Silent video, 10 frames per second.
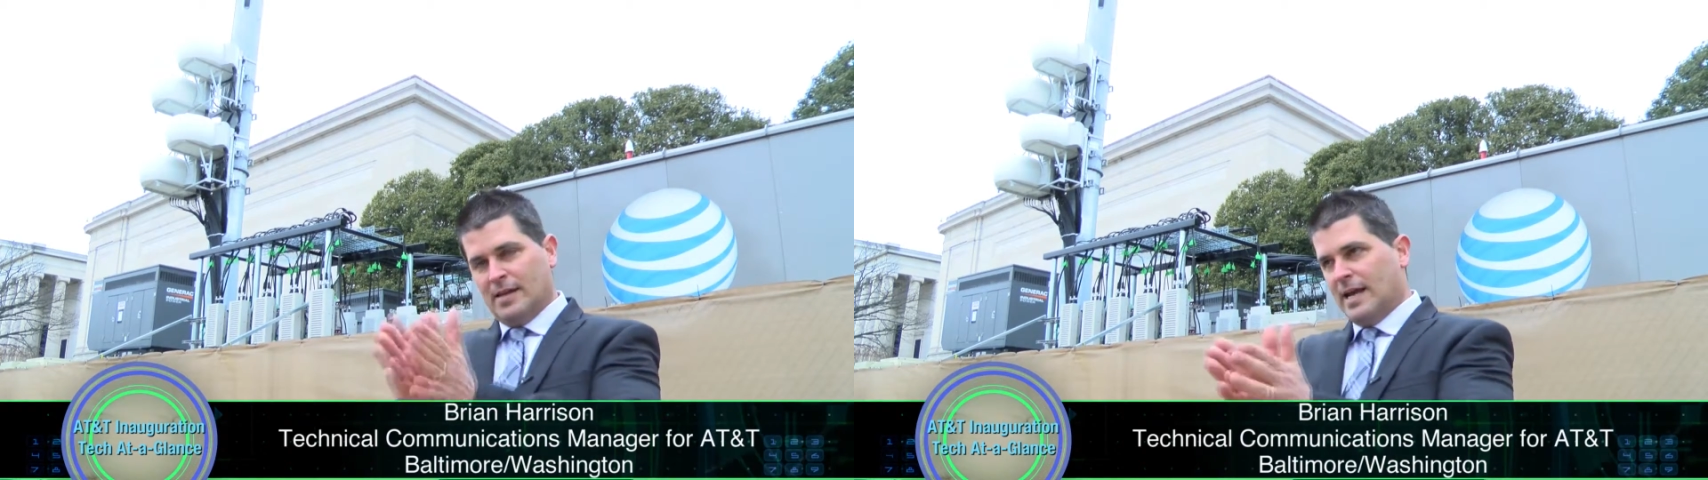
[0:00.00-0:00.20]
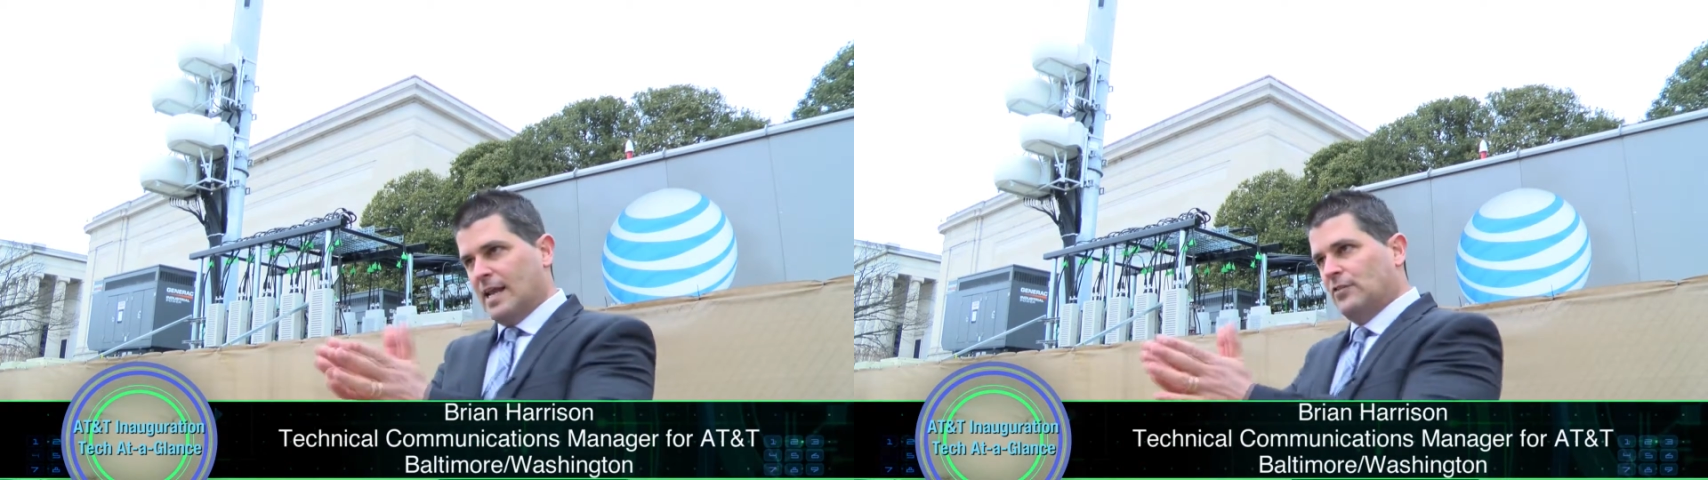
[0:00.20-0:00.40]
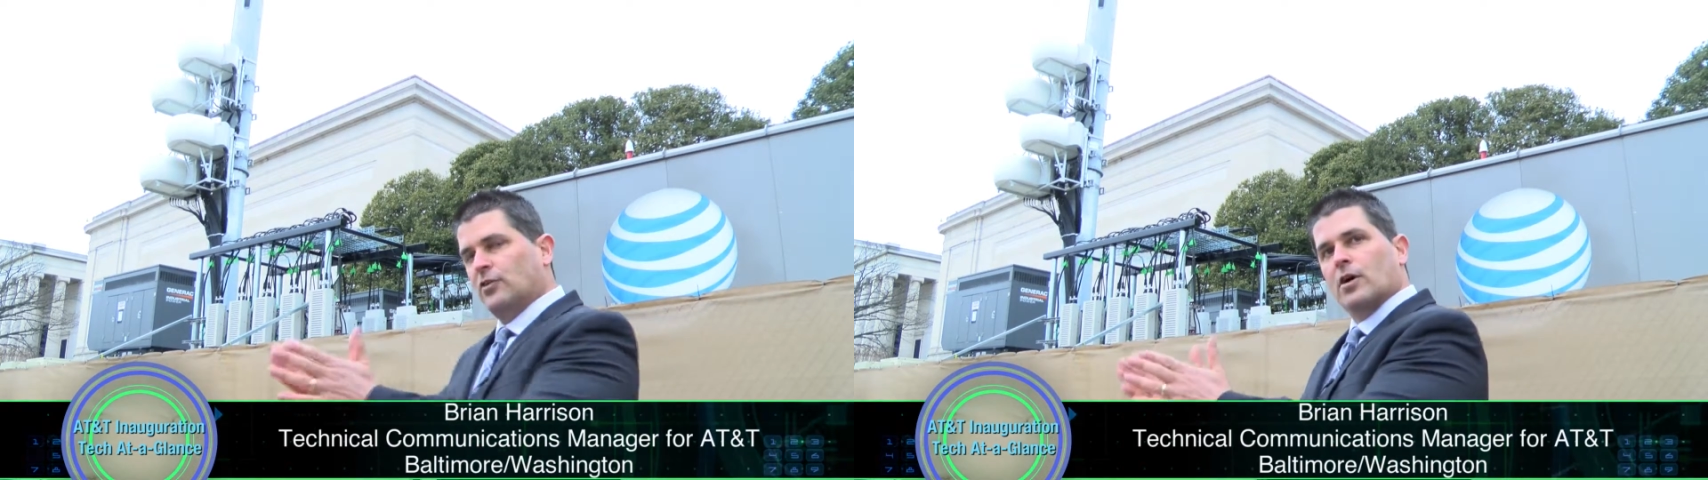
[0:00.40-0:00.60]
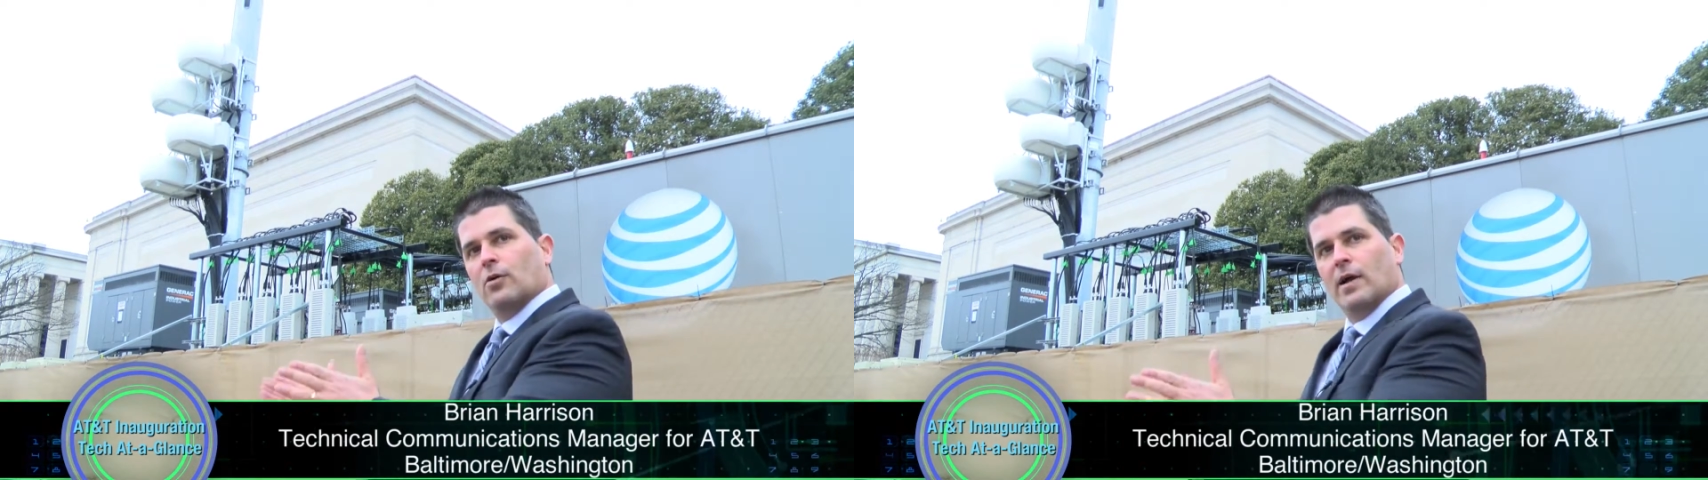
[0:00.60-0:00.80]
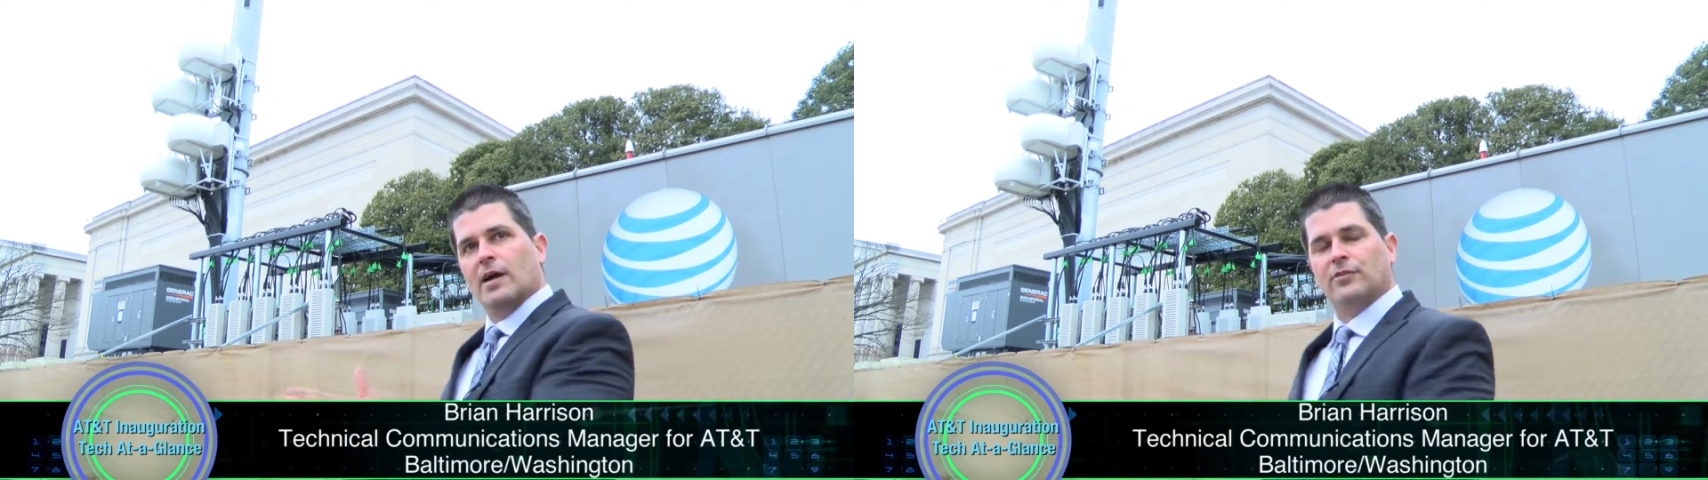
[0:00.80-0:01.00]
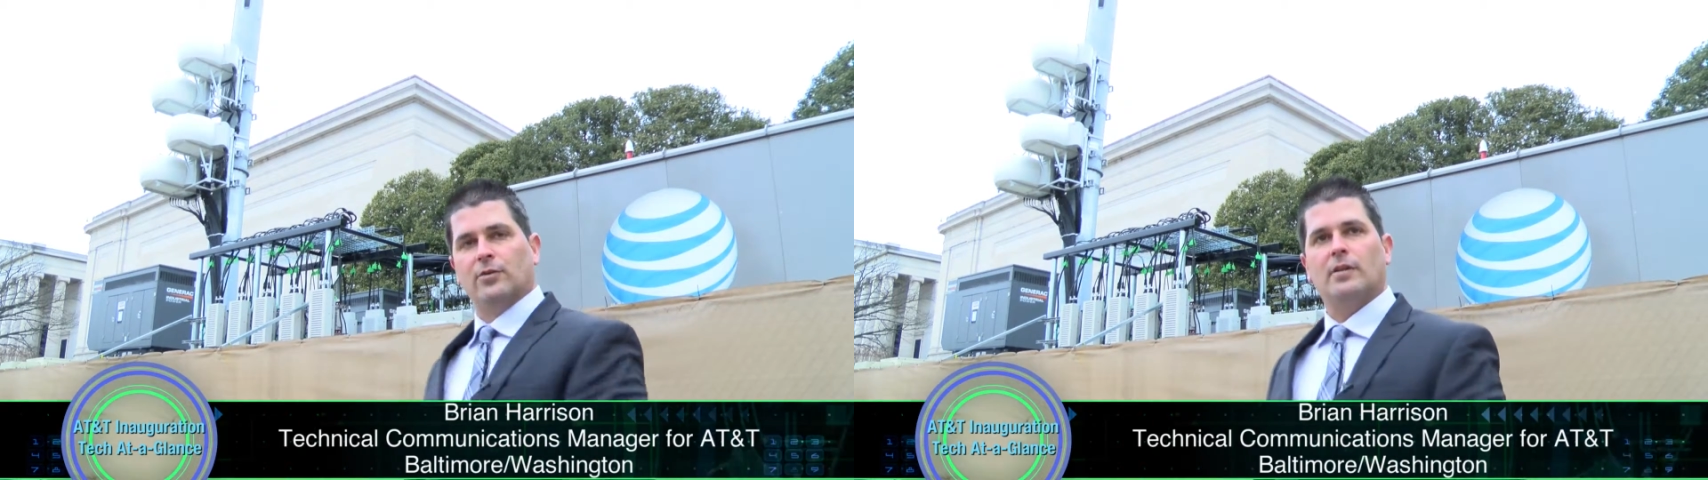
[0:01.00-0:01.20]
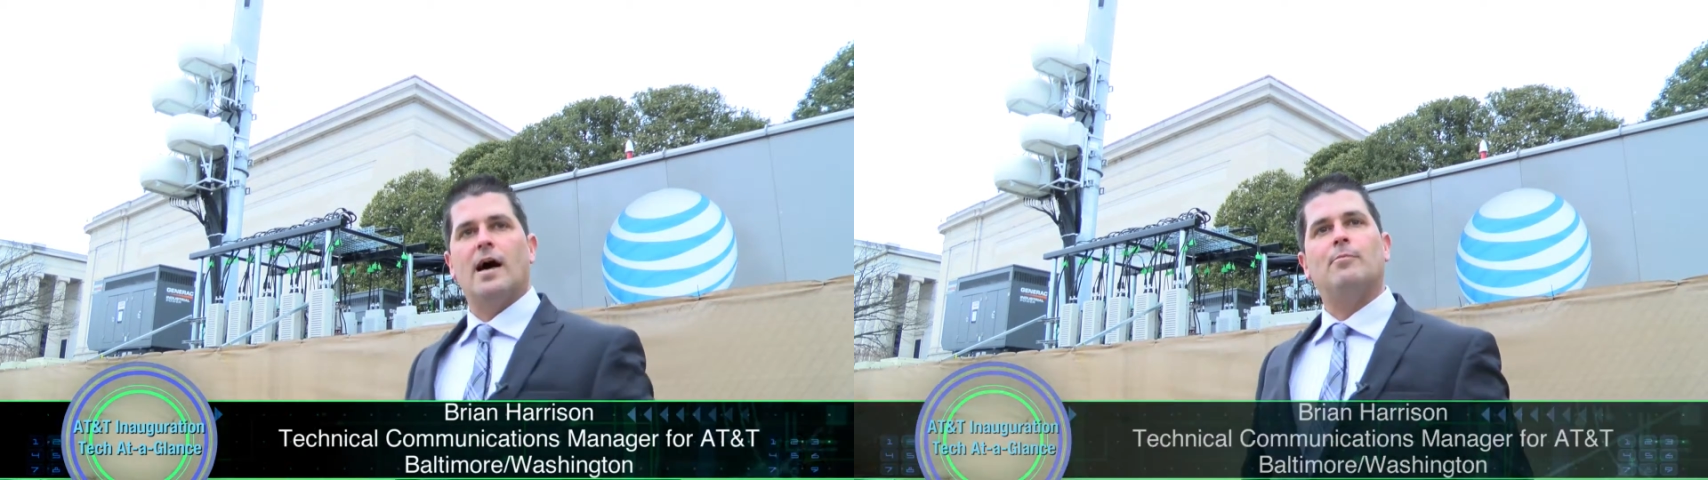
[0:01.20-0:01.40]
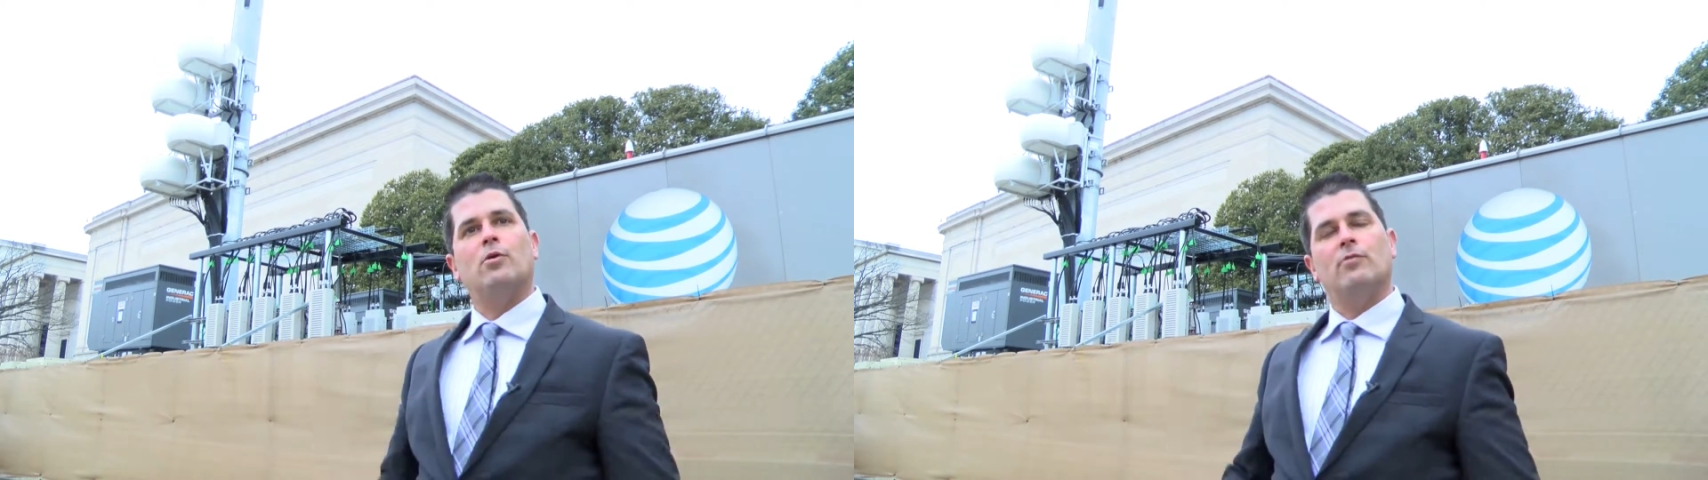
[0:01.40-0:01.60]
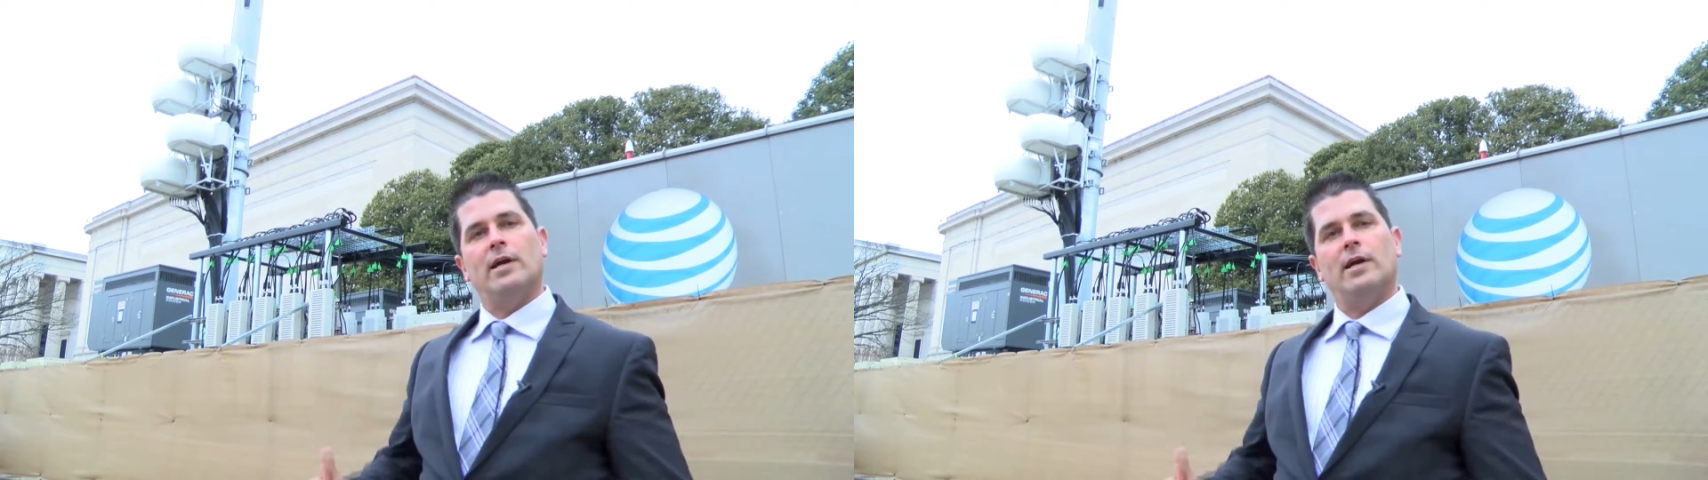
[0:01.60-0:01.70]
and as you go around, so a lot more